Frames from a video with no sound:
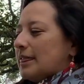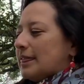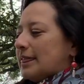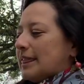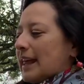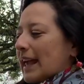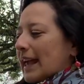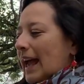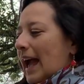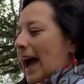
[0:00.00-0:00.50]

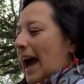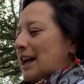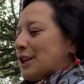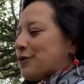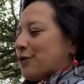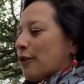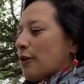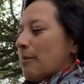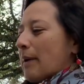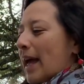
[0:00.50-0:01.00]
They hatch
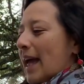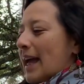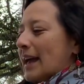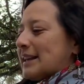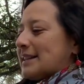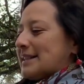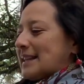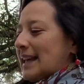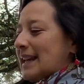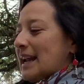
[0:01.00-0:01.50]
from
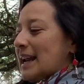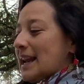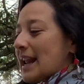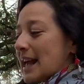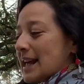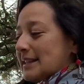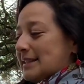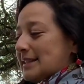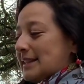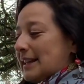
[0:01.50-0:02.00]
eggs in a
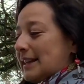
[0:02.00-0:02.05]
nest